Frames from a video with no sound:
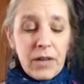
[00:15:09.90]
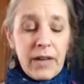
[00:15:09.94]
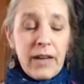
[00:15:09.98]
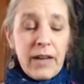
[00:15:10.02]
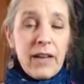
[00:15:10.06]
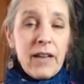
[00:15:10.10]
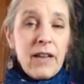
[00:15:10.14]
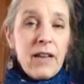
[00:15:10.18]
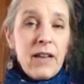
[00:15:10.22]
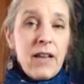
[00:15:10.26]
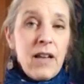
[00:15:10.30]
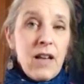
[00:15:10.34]

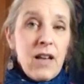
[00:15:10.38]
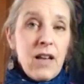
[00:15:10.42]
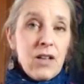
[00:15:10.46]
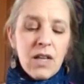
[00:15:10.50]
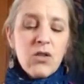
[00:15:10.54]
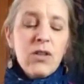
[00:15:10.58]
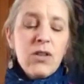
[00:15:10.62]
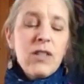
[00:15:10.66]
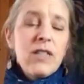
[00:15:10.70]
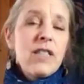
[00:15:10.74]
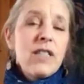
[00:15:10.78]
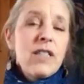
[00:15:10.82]
Okay,
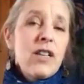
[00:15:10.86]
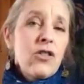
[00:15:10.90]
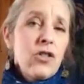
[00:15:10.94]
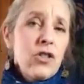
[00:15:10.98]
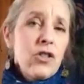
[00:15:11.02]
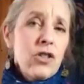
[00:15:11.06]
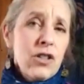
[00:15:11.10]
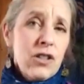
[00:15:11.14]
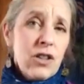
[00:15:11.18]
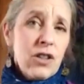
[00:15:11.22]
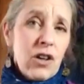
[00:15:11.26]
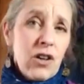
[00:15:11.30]
so these
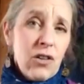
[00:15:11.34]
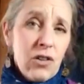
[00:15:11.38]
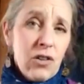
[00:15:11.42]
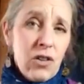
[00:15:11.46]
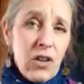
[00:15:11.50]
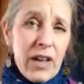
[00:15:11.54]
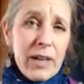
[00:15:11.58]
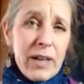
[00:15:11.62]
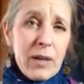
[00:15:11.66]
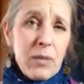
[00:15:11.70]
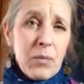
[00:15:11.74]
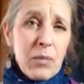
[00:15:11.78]
energies are
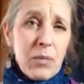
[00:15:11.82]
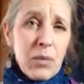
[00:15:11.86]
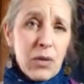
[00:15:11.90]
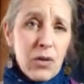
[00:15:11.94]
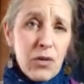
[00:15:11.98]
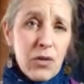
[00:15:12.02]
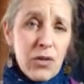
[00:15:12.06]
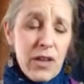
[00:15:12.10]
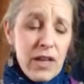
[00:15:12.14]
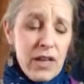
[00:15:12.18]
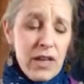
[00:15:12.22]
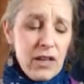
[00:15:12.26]
like
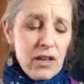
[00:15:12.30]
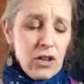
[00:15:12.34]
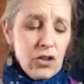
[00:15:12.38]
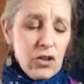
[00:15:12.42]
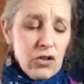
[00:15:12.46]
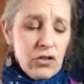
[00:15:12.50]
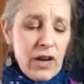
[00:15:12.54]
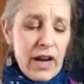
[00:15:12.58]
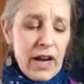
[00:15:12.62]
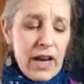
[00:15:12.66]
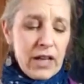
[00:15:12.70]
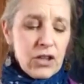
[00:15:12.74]
birthing
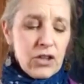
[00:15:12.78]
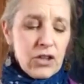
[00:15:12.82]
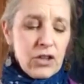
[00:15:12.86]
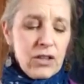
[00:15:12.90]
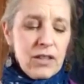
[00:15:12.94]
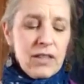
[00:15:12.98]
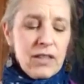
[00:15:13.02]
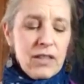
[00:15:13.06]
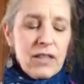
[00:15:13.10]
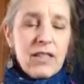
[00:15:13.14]
contractions.